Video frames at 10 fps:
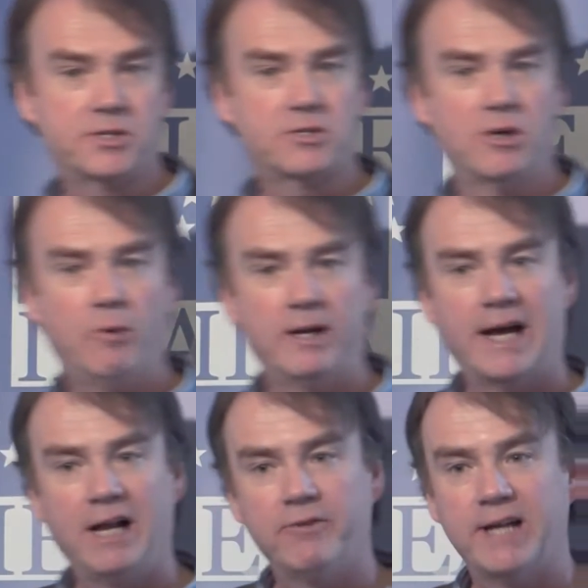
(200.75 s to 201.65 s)
So when
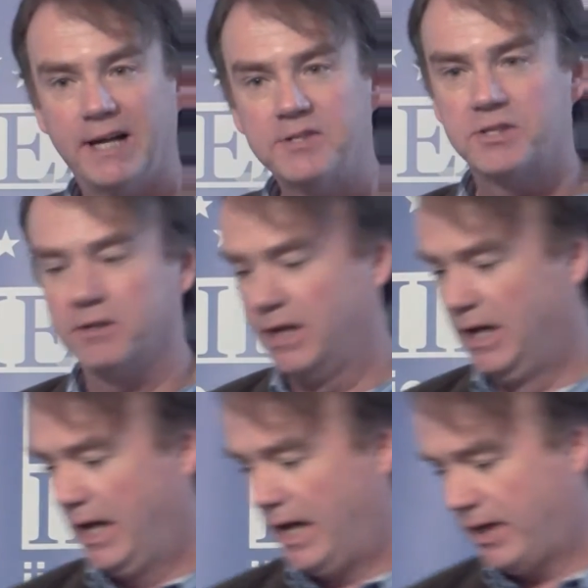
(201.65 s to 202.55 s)
Alvin Hansen
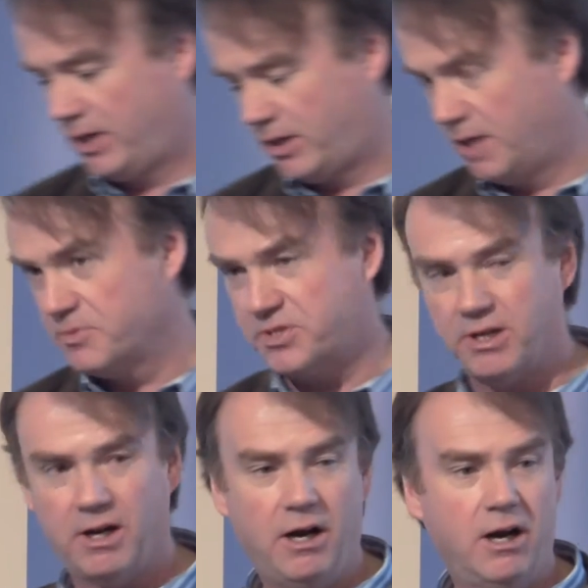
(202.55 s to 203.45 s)
uh, comes
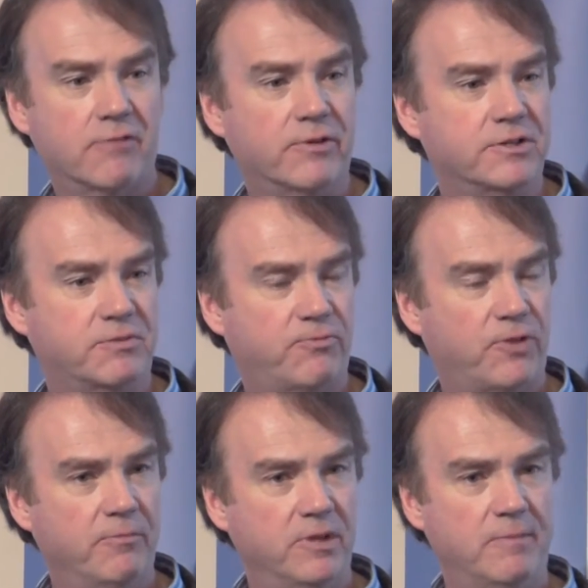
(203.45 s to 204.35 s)
to Harvard
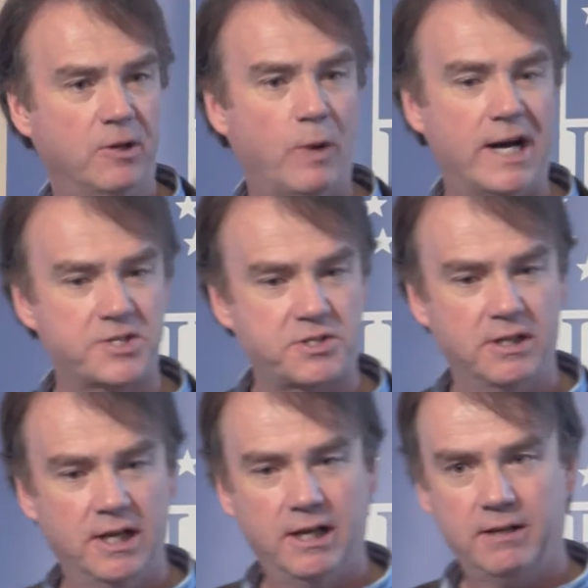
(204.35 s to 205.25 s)
from the Midwest,
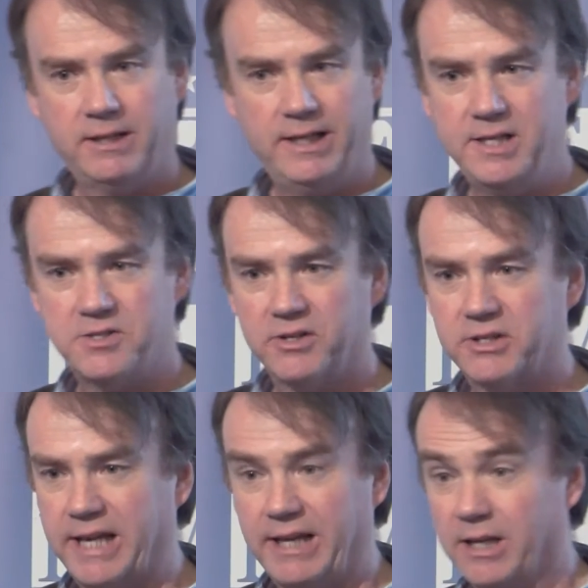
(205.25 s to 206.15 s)
he's not
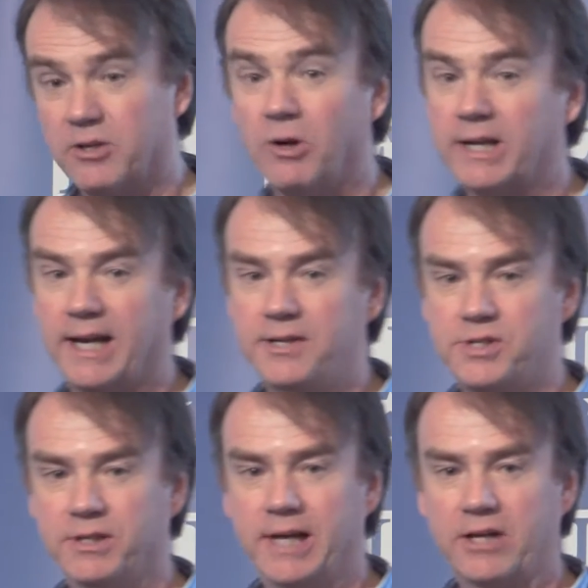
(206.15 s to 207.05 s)
at all a
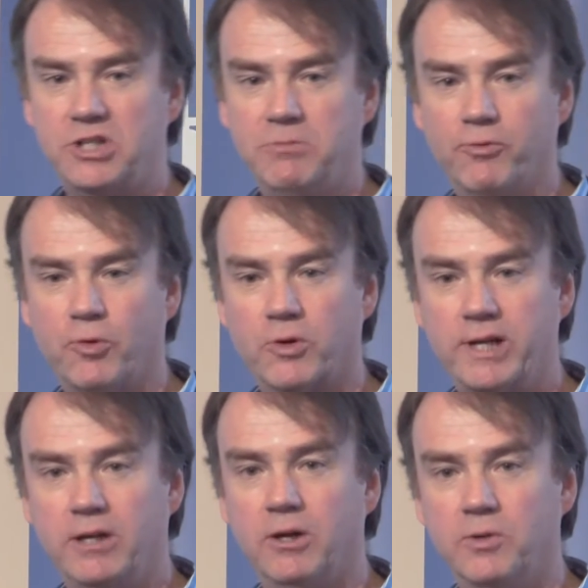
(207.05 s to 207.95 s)
Keynesian actually before
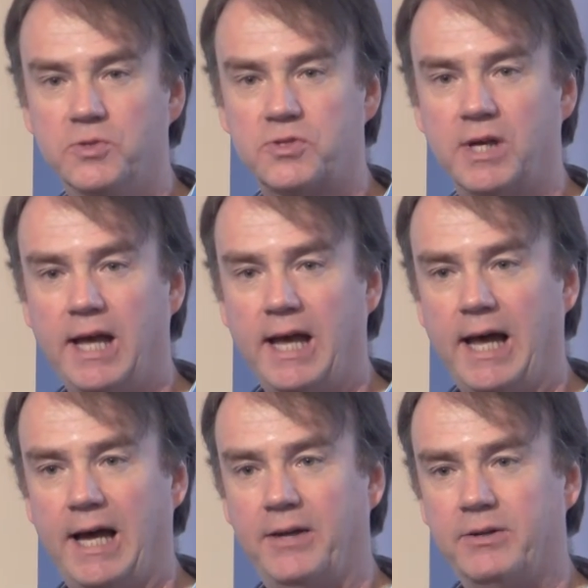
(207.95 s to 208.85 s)
he goes,
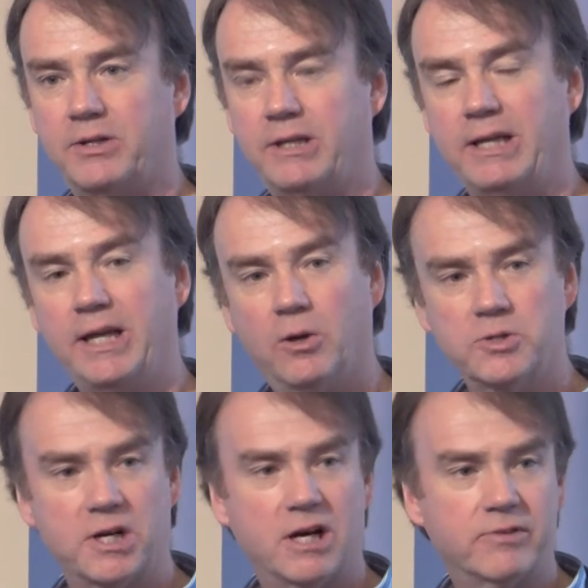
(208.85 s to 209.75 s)
and he
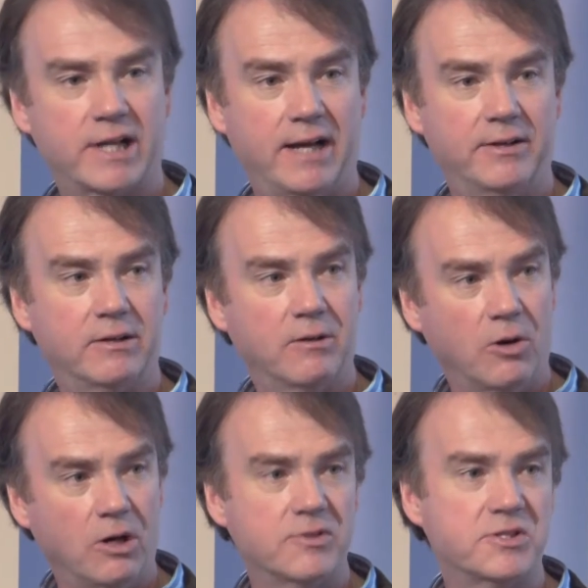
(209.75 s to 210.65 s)
goes to Harvard, and
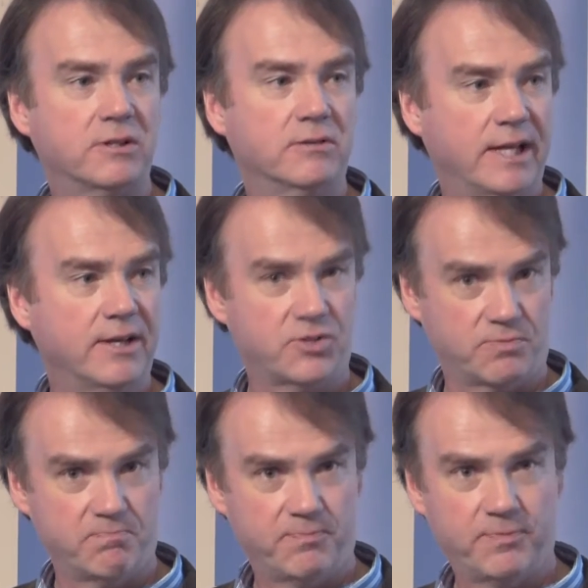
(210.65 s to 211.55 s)
all of a sudden things